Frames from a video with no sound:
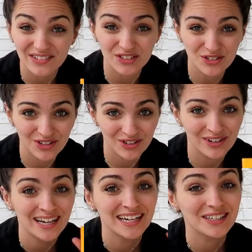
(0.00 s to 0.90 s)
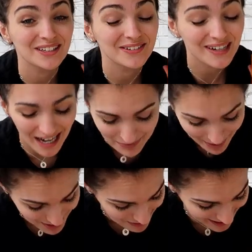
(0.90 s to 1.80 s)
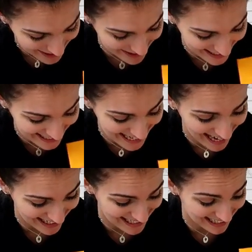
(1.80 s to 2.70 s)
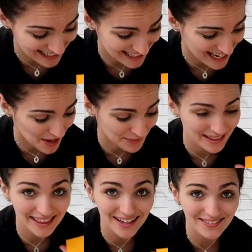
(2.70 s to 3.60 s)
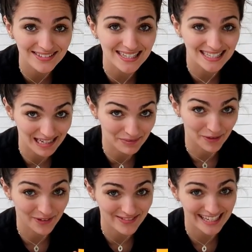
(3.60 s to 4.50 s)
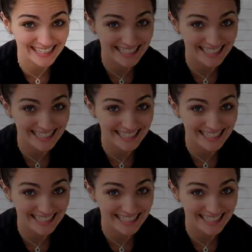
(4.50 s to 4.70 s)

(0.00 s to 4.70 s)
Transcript: And if you do, you've got to post pictures and tag us in it because I would love to see more of